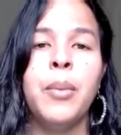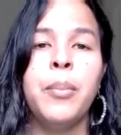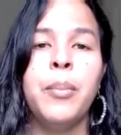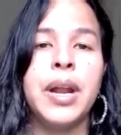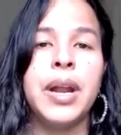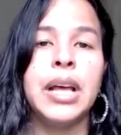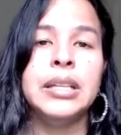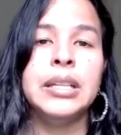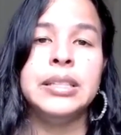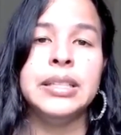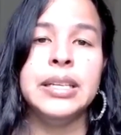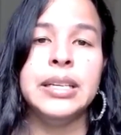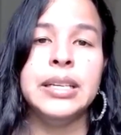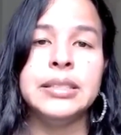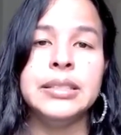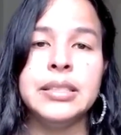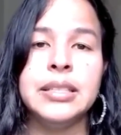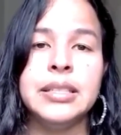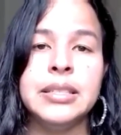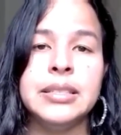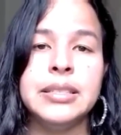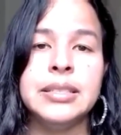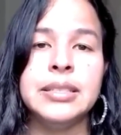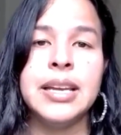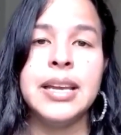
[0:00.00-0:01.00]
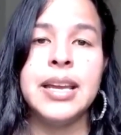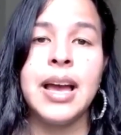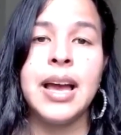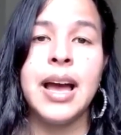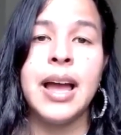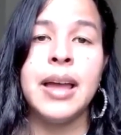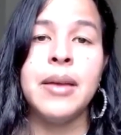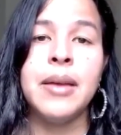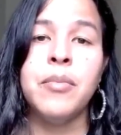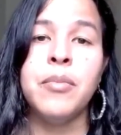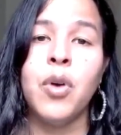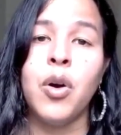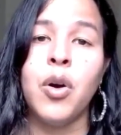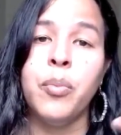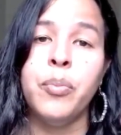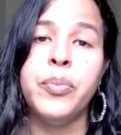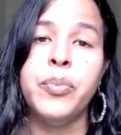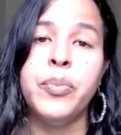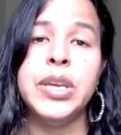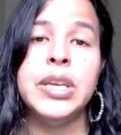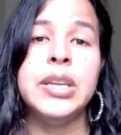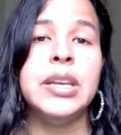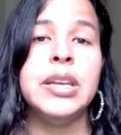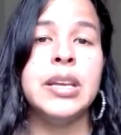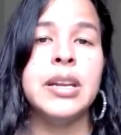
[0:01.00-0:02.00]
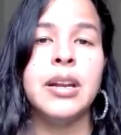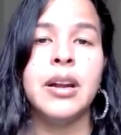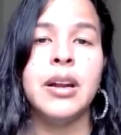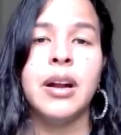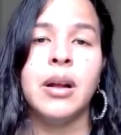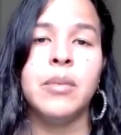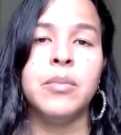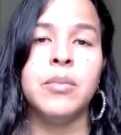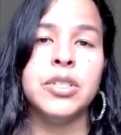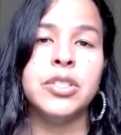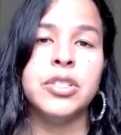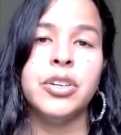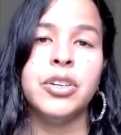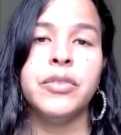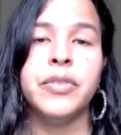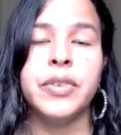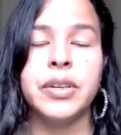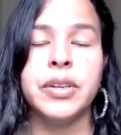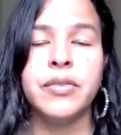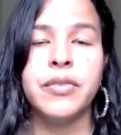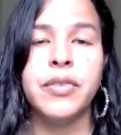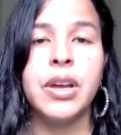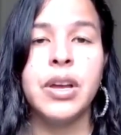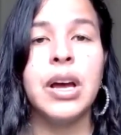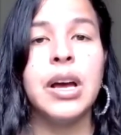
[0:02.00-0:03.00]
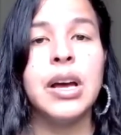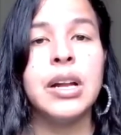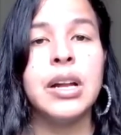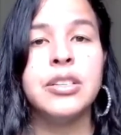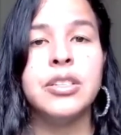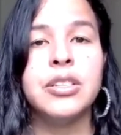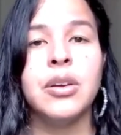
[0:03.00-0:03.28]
But at the end of the day, I'm obedient and I'm a servant of God.